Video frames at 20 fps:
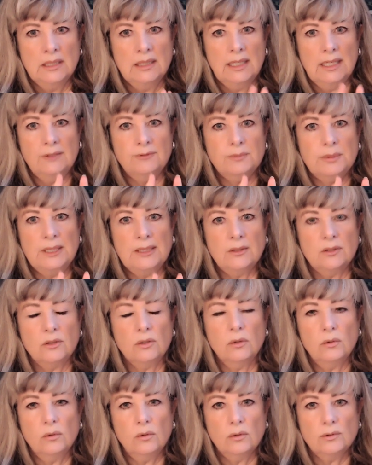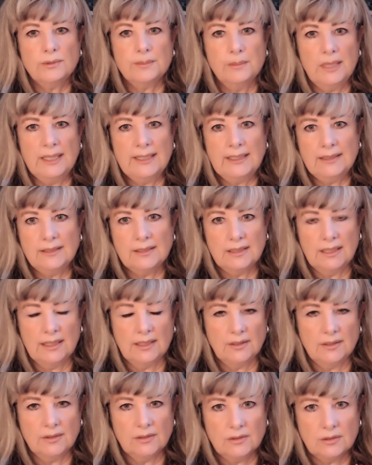have been called many
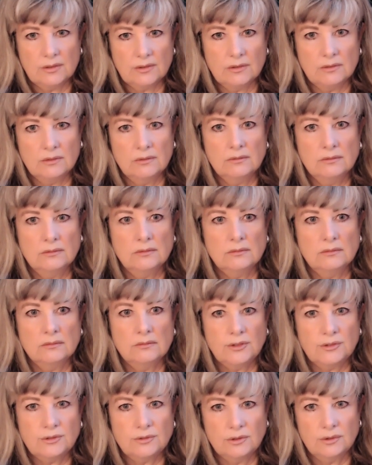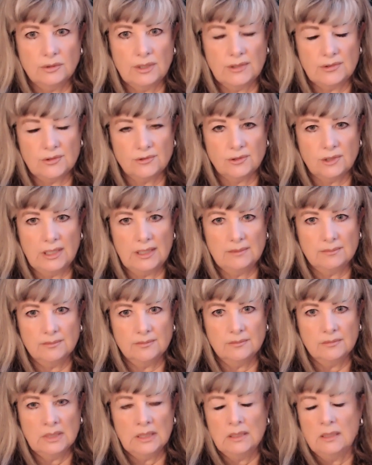things through history.
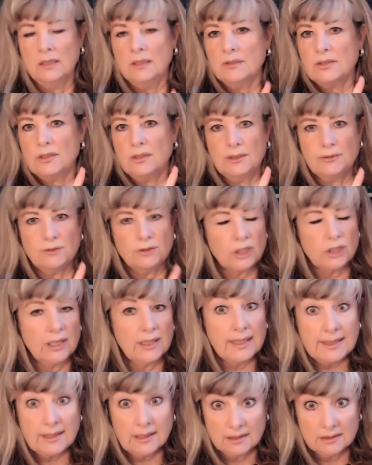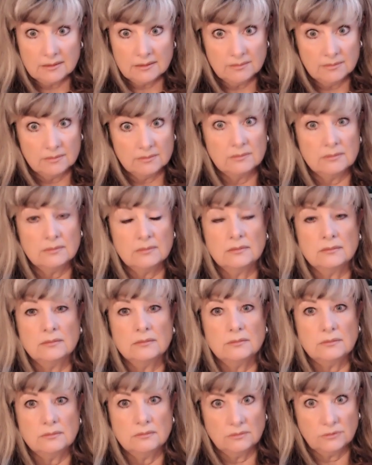So in China,
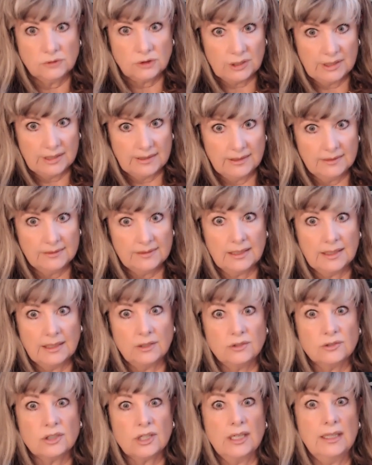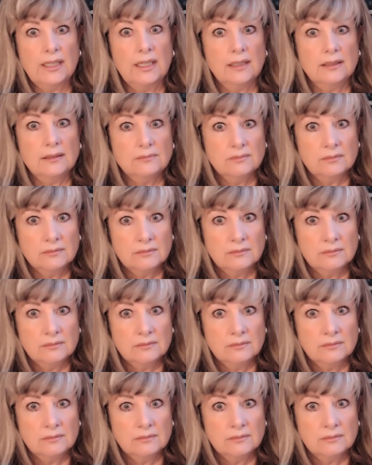thank you, China,